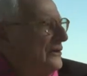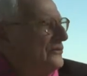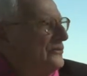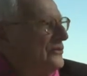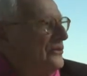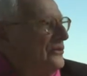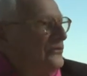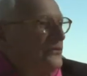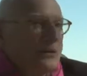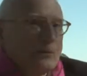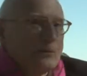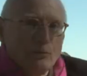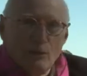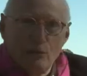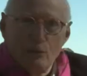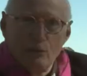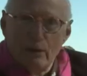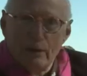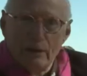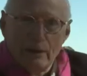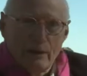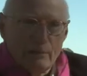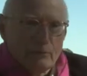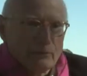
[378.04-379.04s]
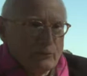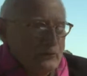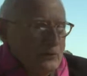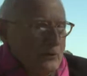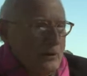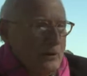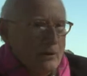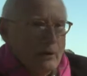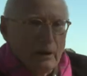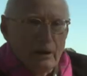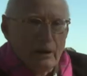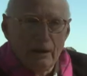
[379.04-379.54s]
She said, well, wait, I'm
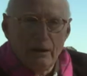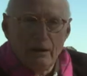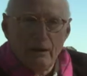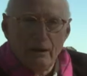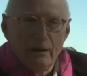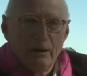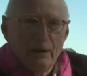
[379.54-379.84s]
sorry